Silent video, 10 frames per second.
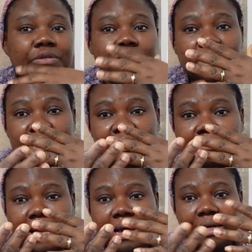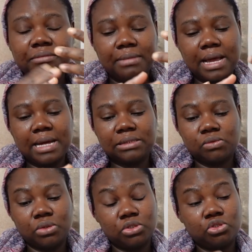you guys see my hand. My
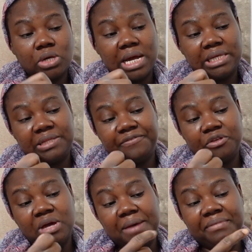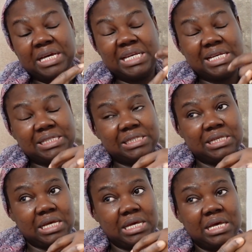hands were dry. The video I made
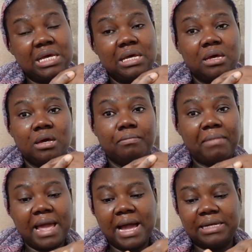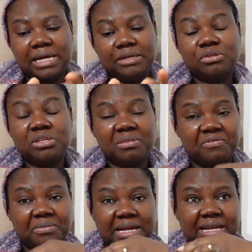yesterday, my hand, I know some
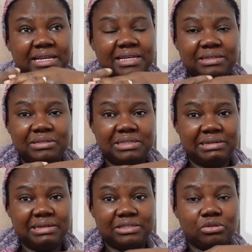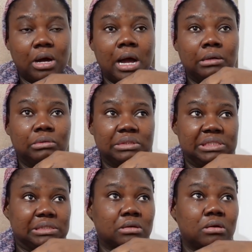of you be like, hey, Eugenette, your hand look
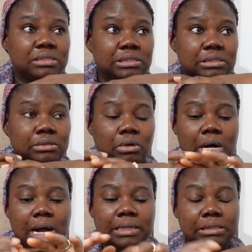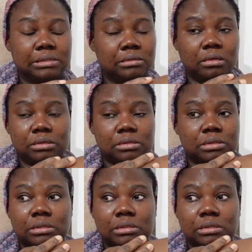disgusting. Your hand is not.